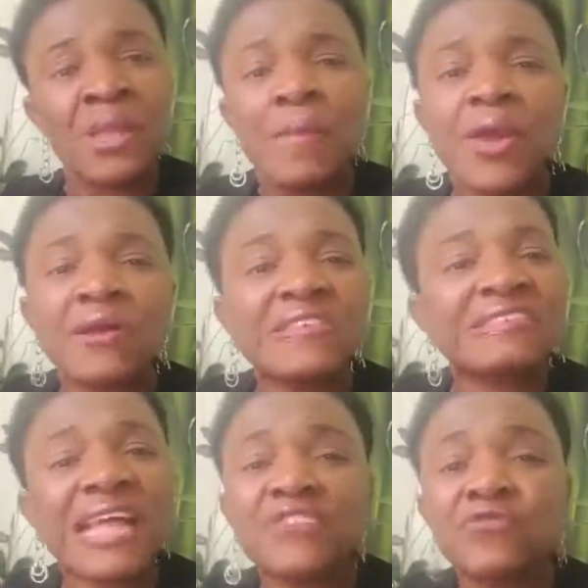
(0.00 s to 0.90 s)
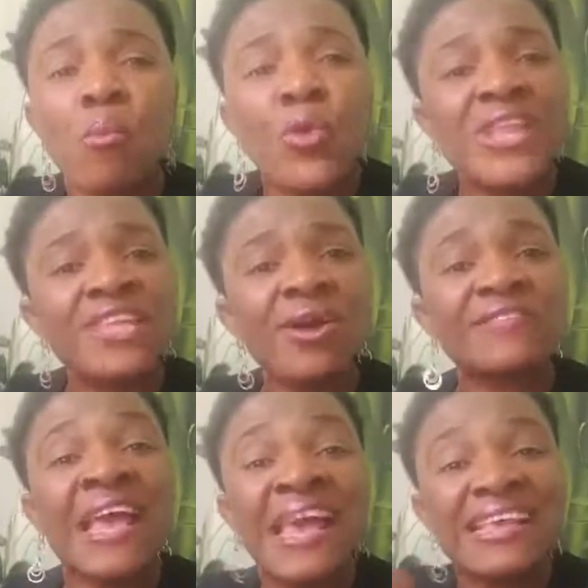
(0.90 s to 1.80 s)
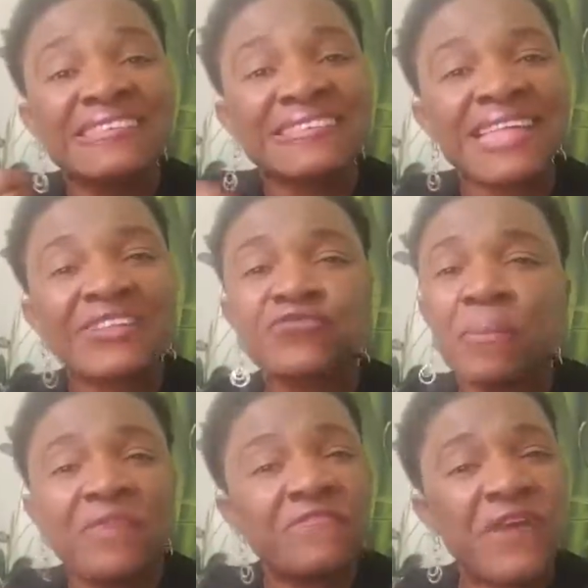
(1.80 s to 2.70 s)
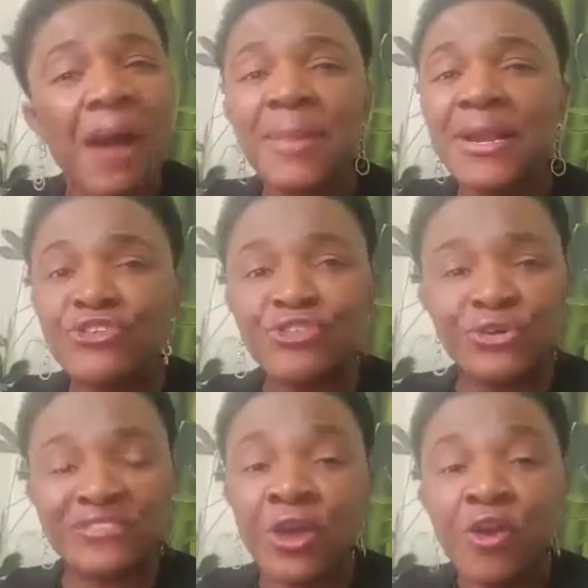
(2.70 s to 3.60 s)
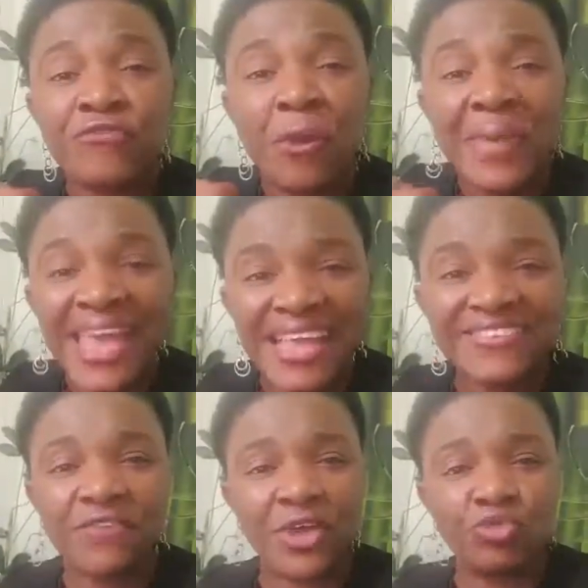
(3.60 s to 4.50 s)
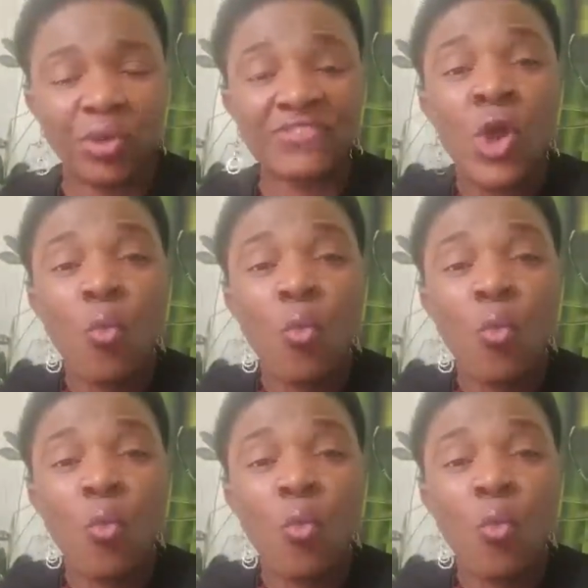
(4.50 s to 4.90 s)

Because it starts from within us. It starts from the family unit, from individuals.